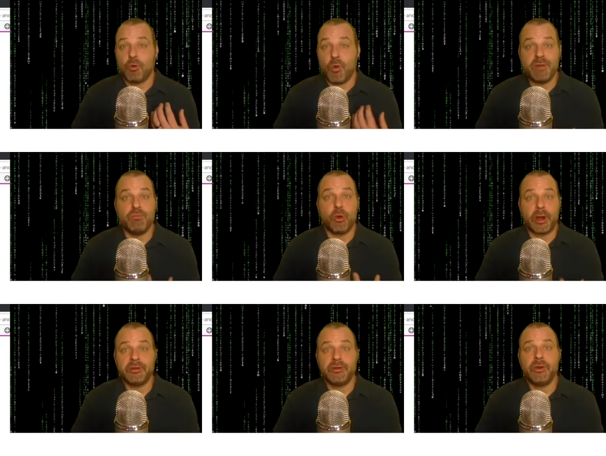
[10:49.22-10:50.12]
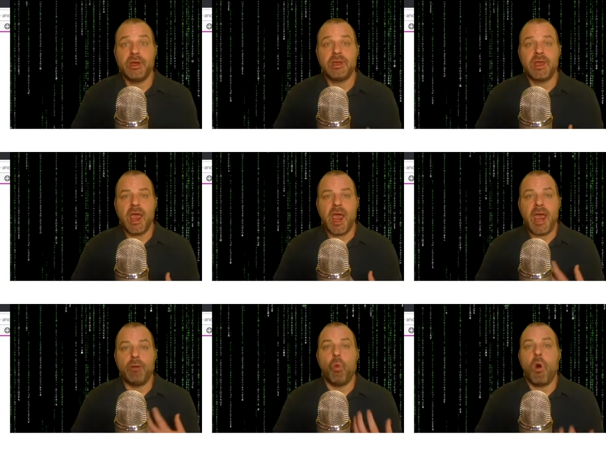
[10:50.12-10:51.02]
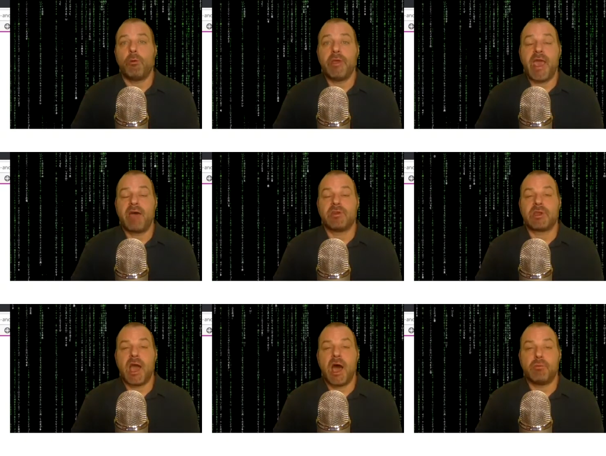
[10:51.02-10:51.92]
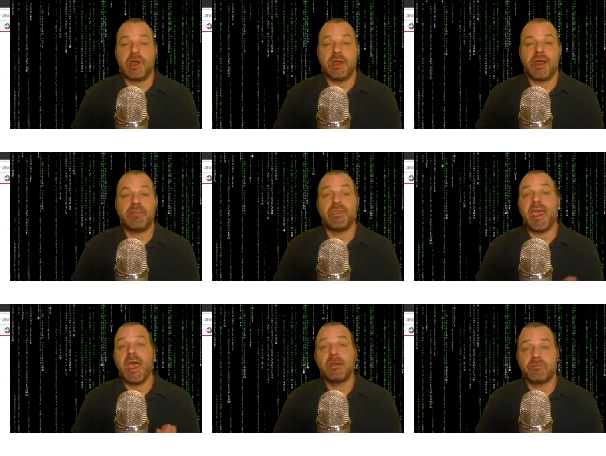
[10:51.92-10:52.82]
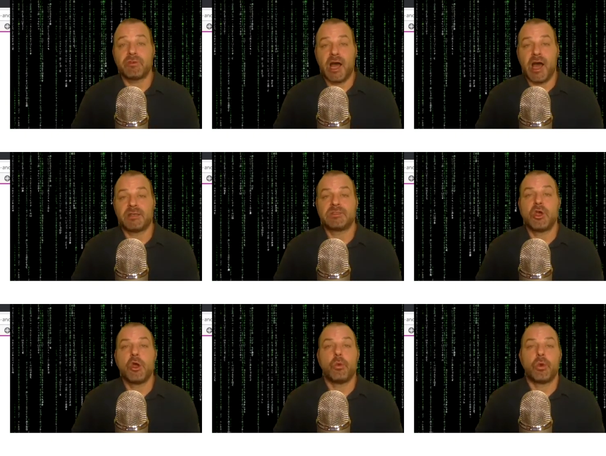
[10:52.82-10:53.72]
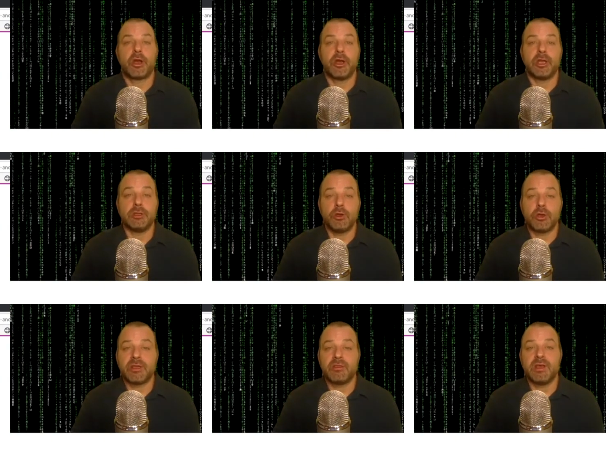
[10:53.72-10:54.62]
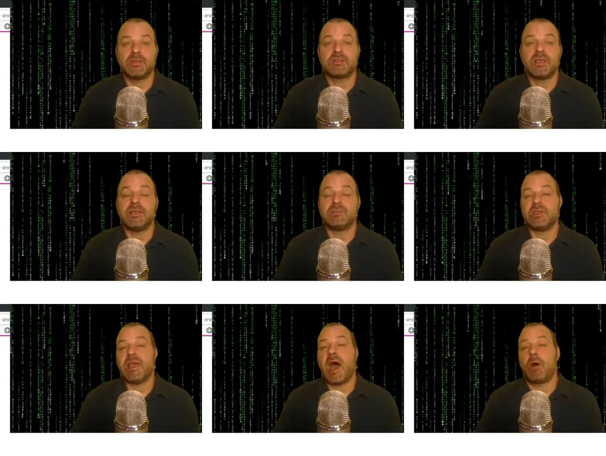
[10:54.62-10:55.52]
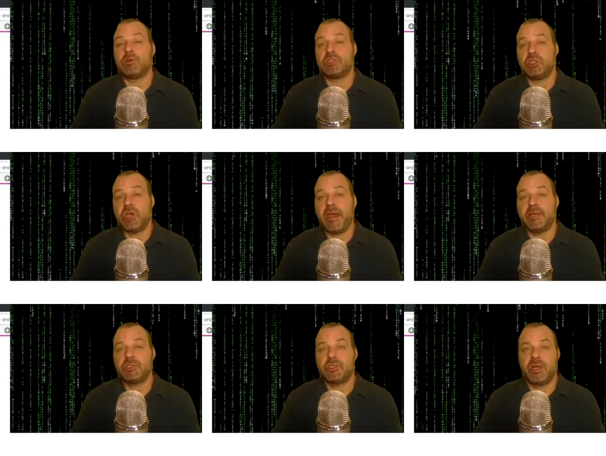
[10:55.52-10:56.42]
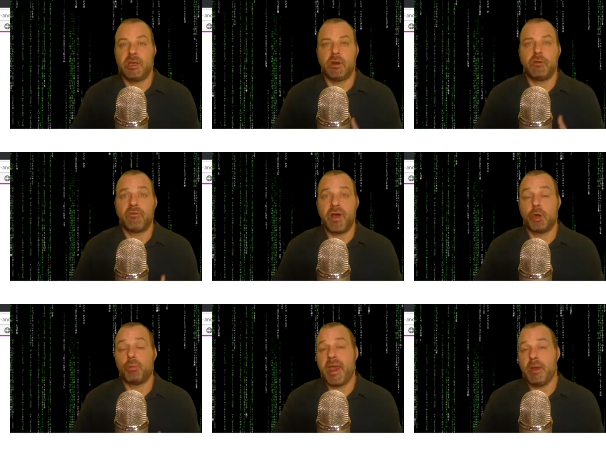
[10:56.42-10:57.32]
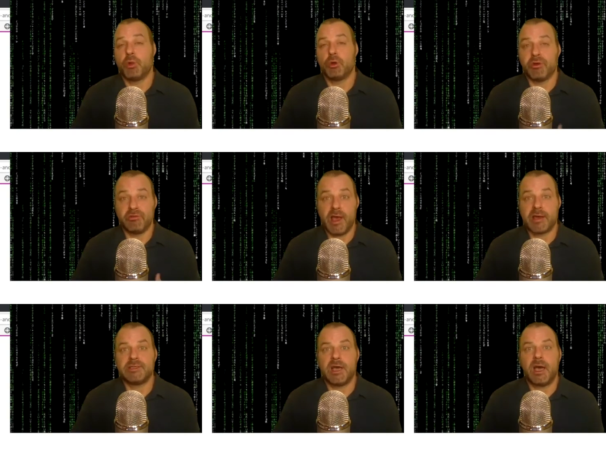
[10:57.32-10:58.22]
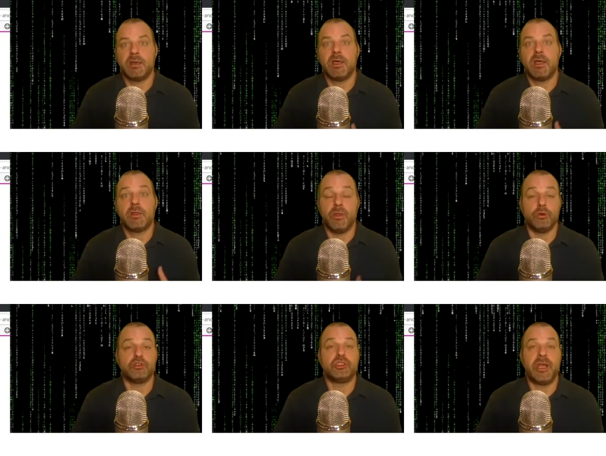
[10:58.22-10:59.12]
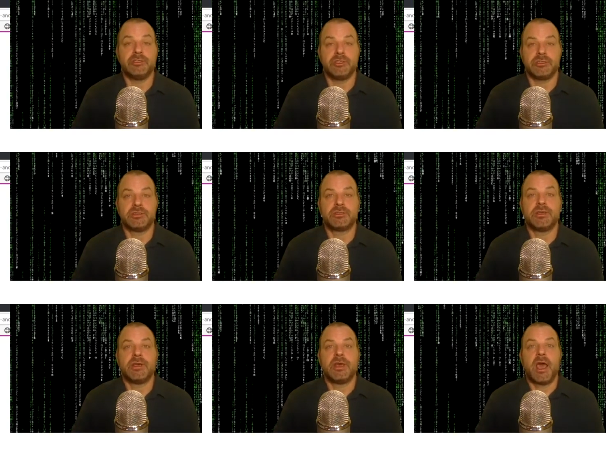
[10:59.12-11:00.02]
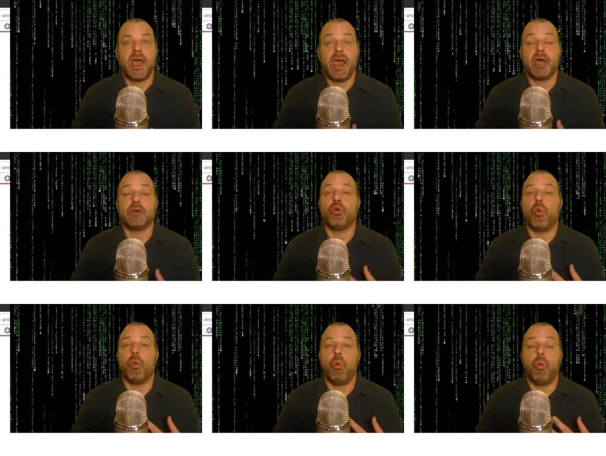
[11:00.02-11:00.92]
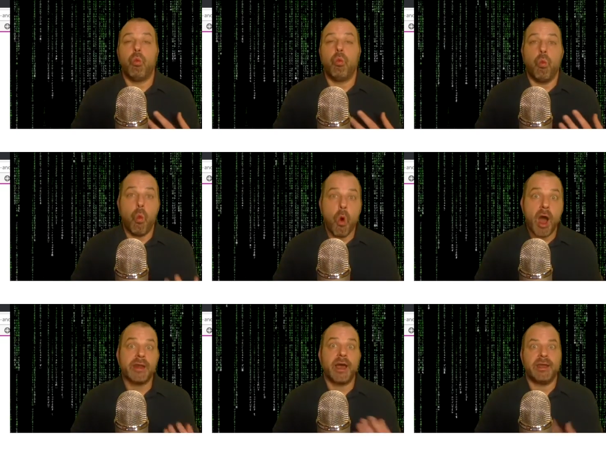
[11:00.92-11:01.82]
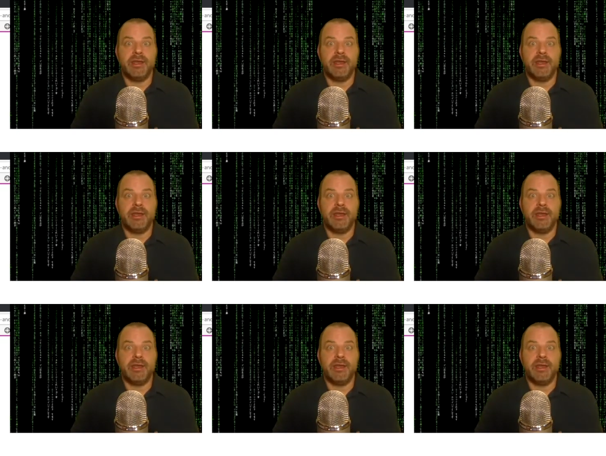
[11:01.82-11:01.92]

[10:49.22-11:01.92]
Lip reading: we bring to it and what we have in common. And at the end of class, we're going to look at this and see how it's changed, and in our final paper, reflect on those changes and what